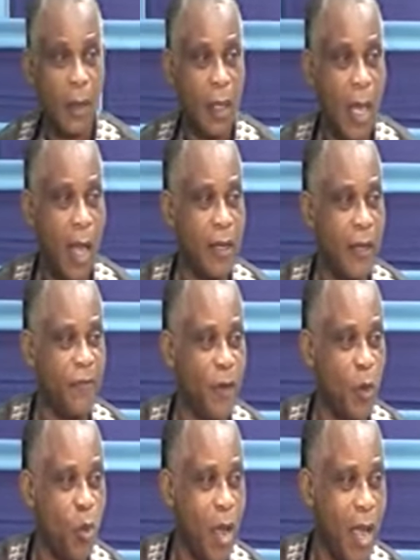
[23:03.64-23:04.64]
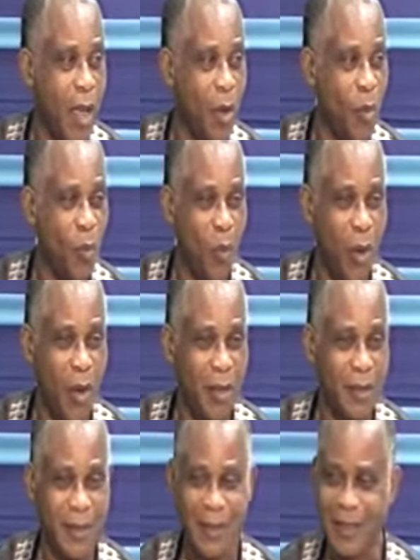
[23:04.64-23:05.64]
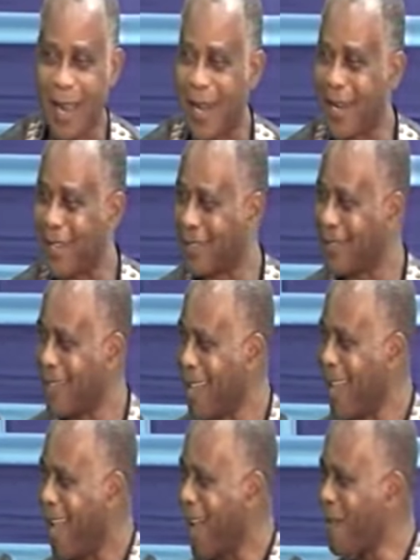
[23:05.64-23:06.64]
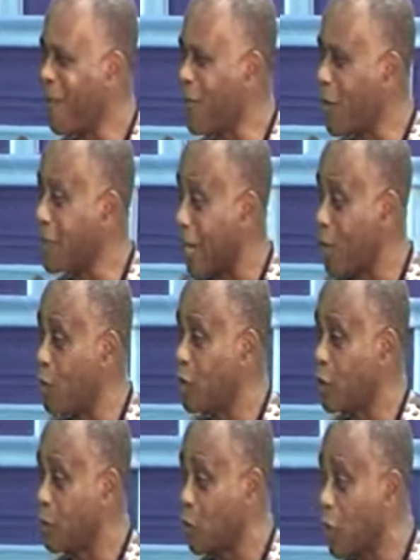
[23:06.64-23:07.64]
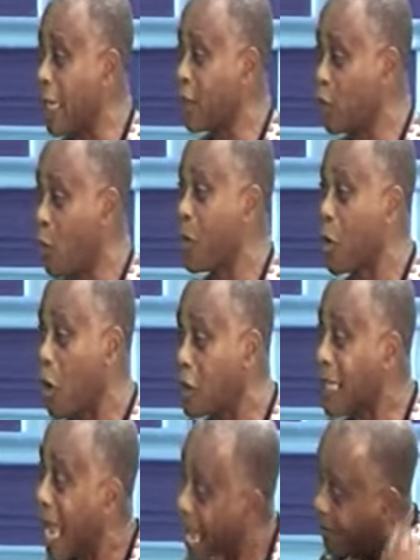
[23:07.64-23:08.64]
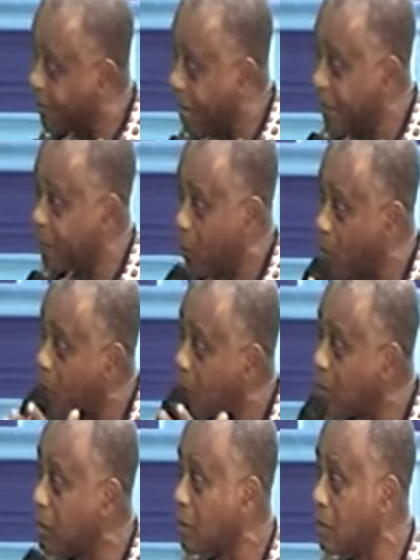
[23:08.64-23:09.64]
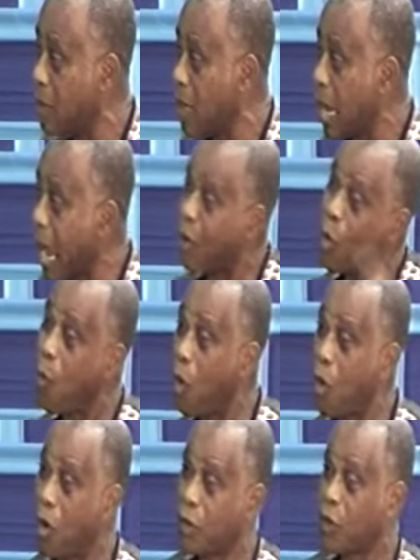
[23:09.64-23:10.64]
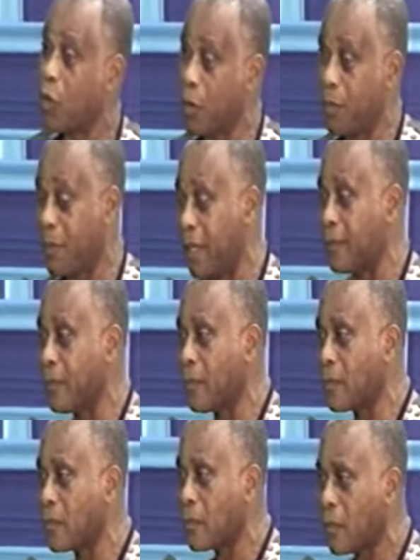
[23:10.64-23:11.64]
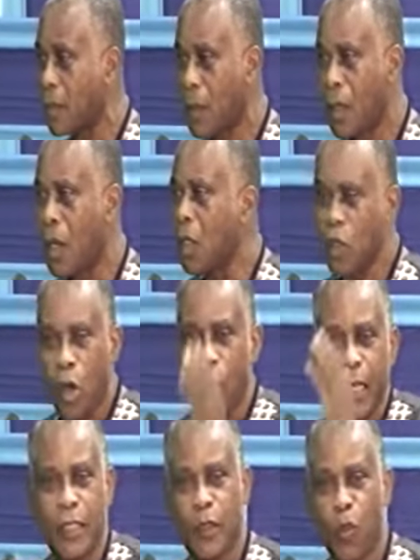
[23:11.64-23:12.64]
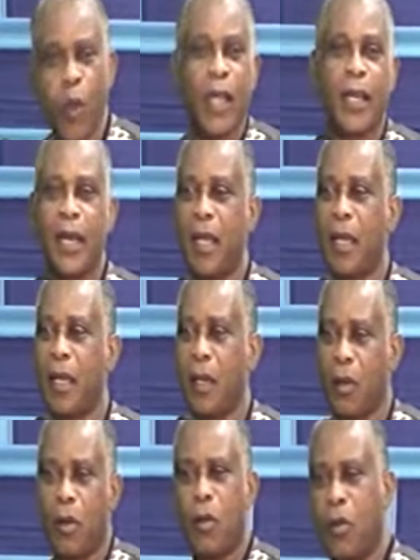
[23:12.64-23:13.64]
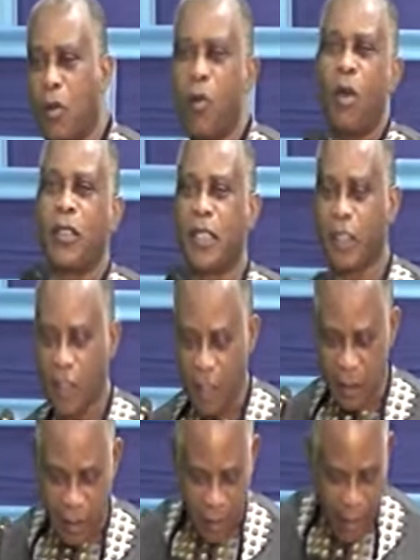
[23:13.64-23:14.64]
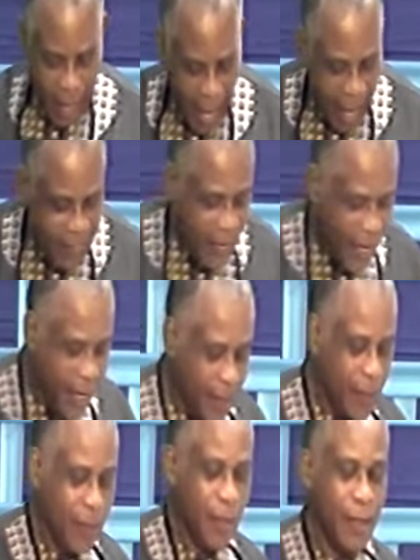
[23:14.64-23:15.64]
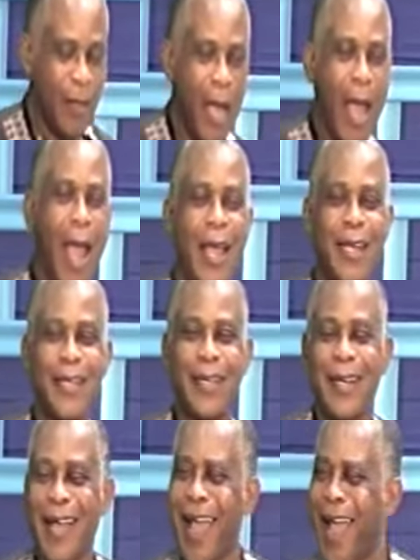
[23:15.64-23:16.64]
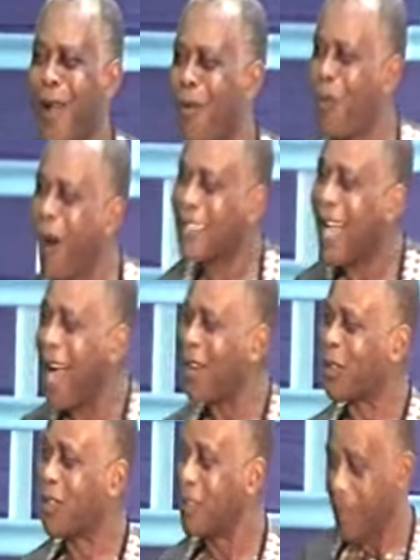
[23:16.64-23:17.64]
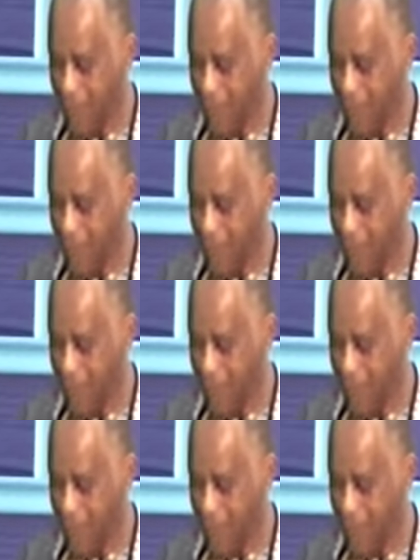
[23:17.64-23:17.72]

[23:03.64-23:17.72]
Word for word: And everywhere was silent. And of course, I could say so because I have heard from God. I know what God told me. So he quickly close the church. And then I, I walk out.